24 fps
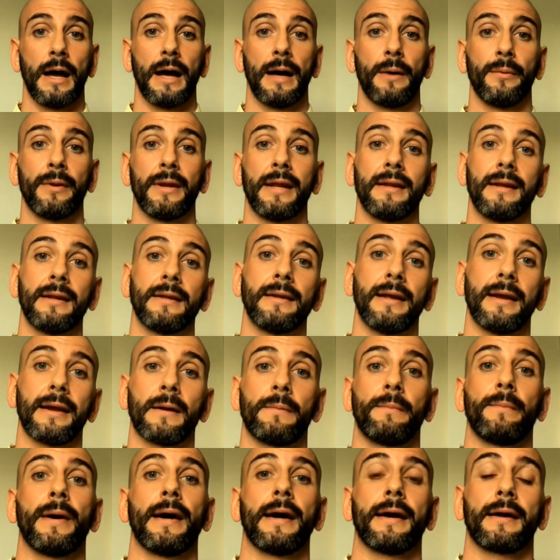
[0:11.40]
And we need to take
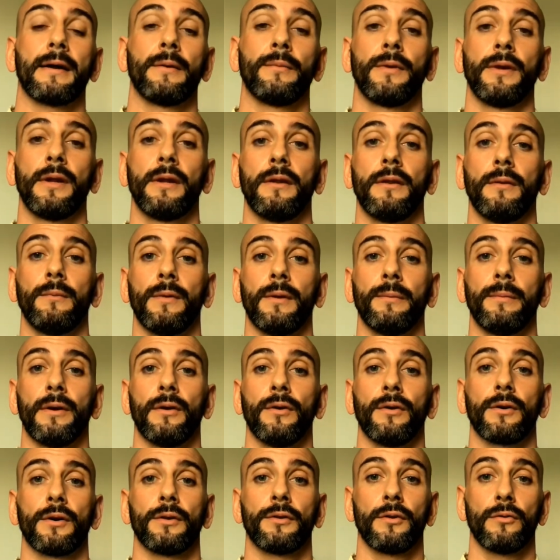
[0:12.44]
it back, and we need to maybe
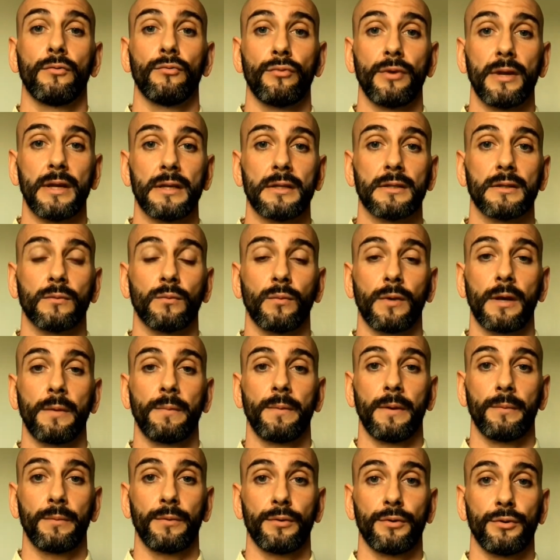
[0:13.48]
look at the reason why
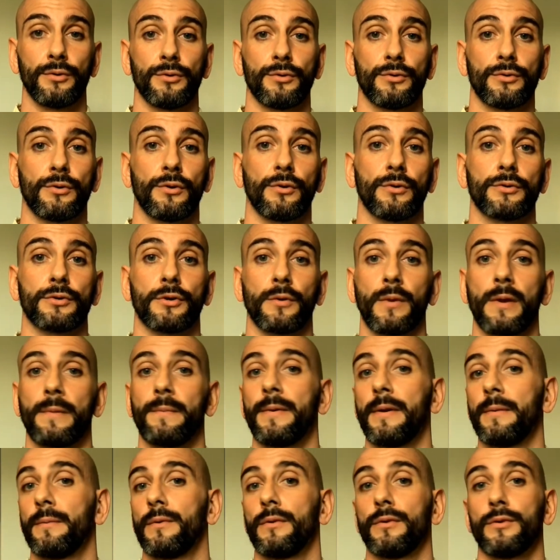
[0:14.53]
people use drugs, or why
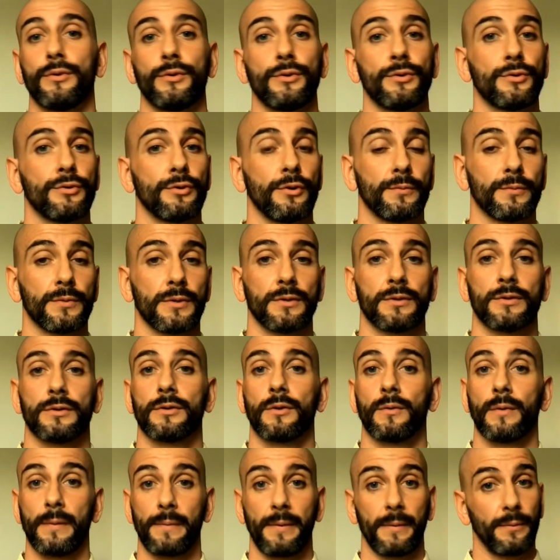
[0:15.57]
people use substances,
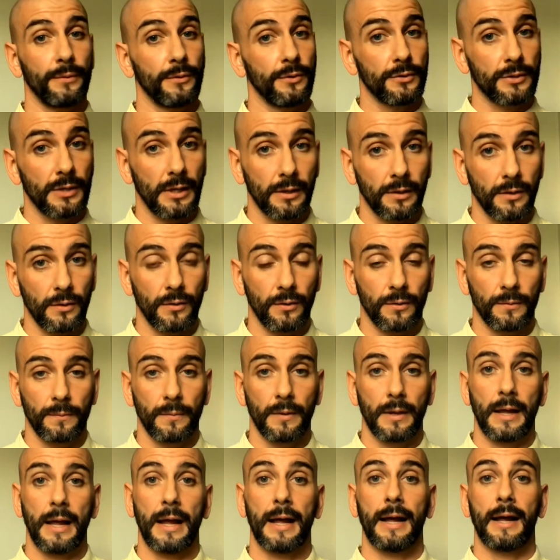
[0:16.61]
or why people use alcohol.
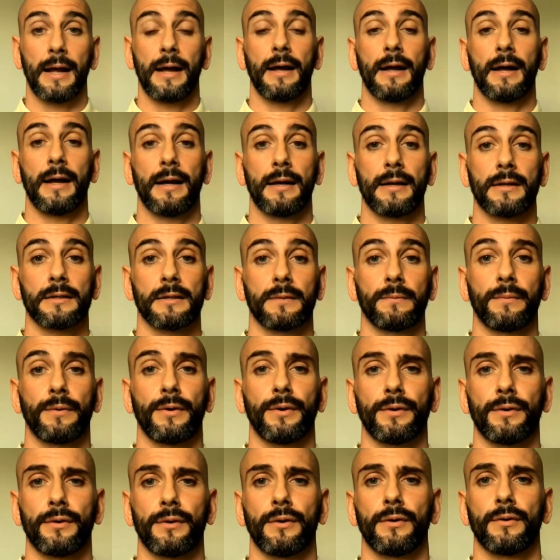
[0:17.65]
And it's
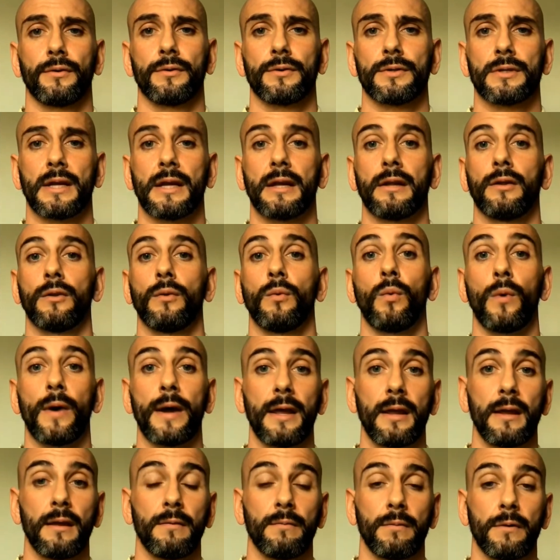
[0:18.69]
important to understand the
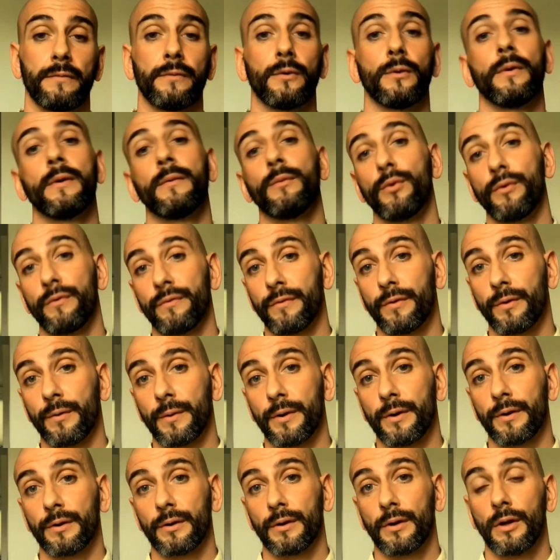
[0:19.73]
why before we move forward.
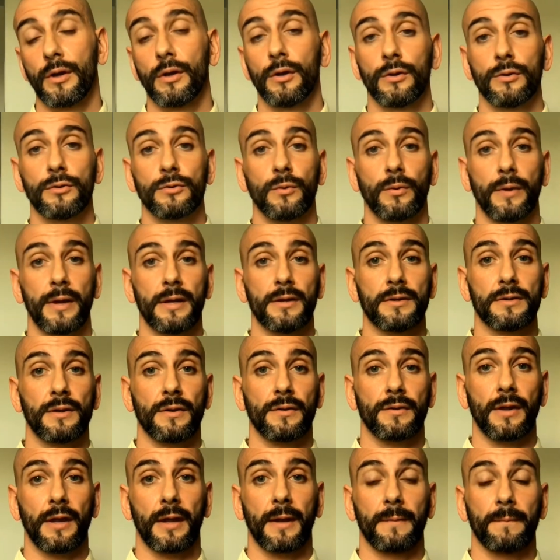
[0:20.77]
So here's the
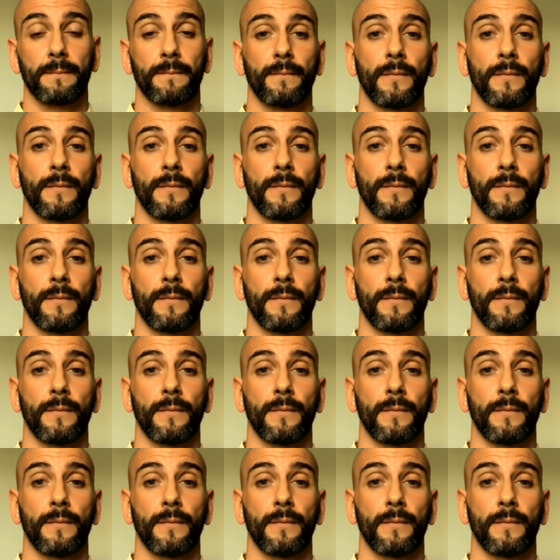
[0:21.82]
thing.